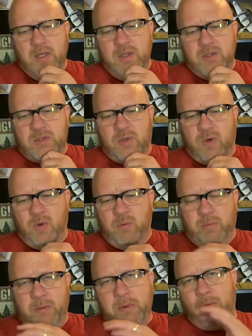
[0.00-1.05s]
So,
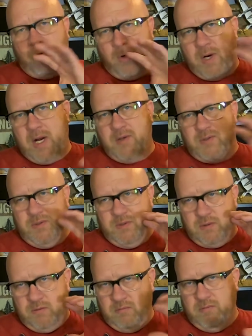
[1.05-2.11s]
but I remember row
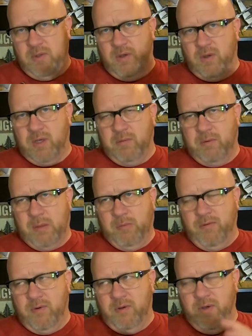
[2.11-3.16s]
houses. You know, I
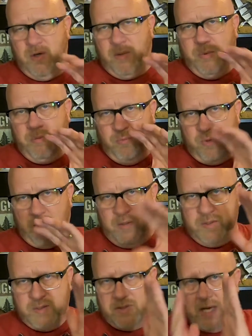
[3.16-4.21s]
believe they're in Europe, where there's
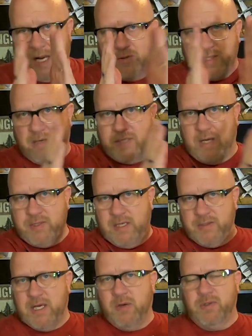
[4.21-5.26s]
just house,
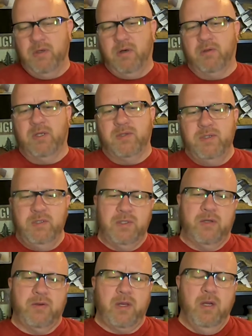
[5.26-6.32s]
and they're all touching each
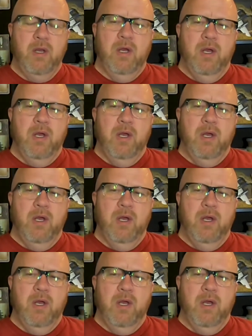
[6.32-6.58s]
other.